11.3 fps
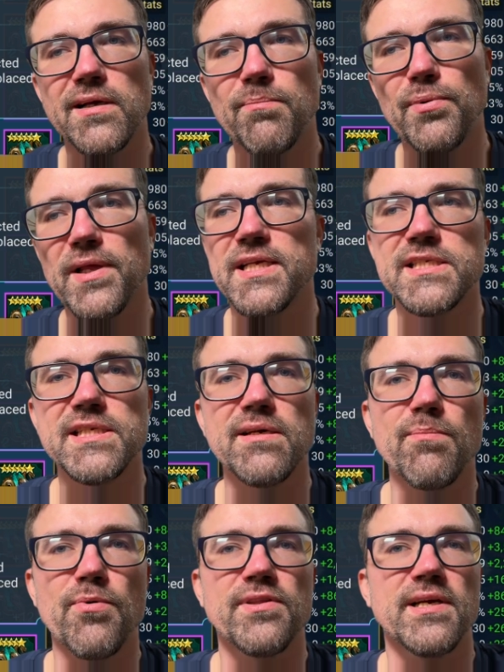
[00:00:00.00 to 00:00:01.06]
place the
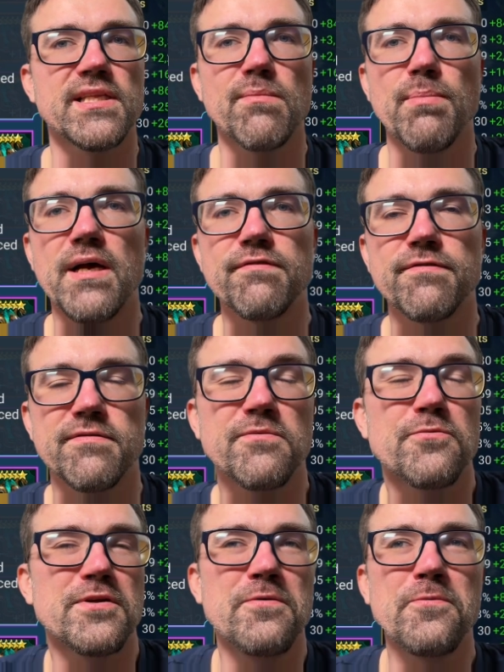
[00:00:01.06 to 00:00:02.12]
protected buff.
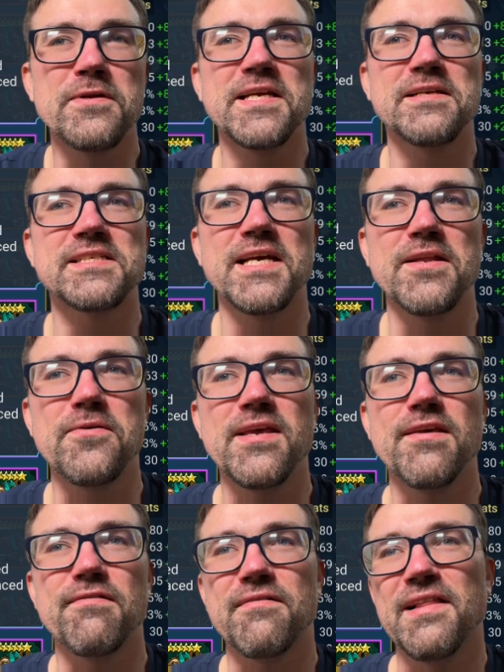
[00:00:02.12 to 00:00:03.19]
What else can you
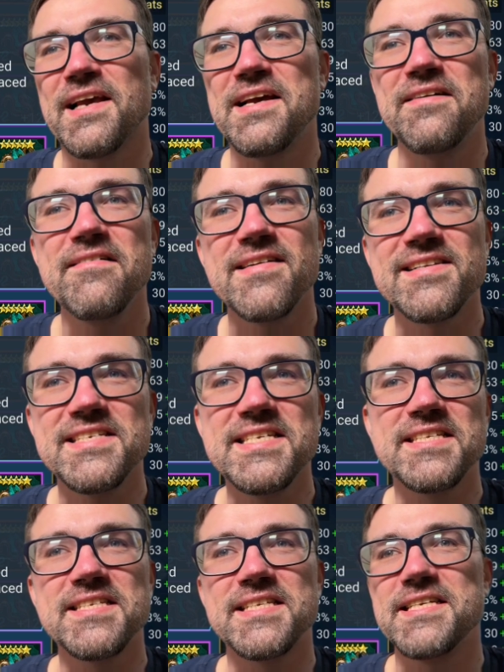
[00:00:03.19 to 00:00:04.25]
give? Like
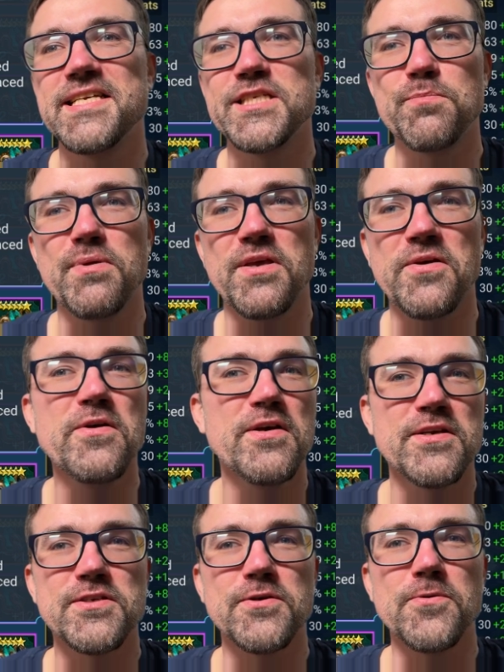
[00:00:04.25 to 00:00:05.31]
resistance and HP.
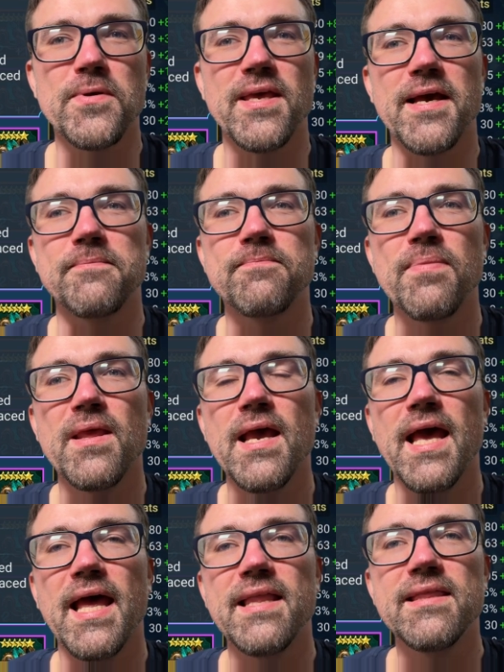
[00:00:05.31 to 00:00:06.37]
So yeah.
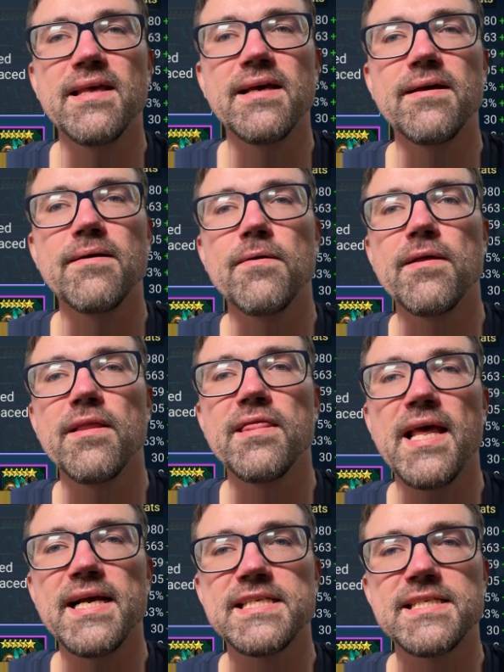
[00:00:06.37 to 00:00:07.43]
And
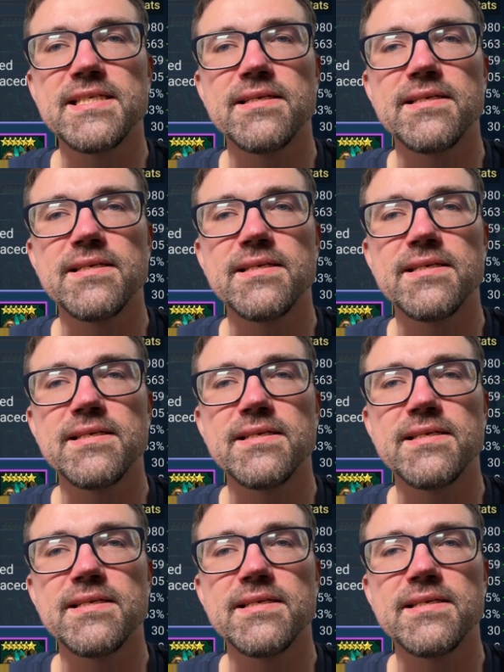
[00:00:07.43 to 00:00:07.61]
next,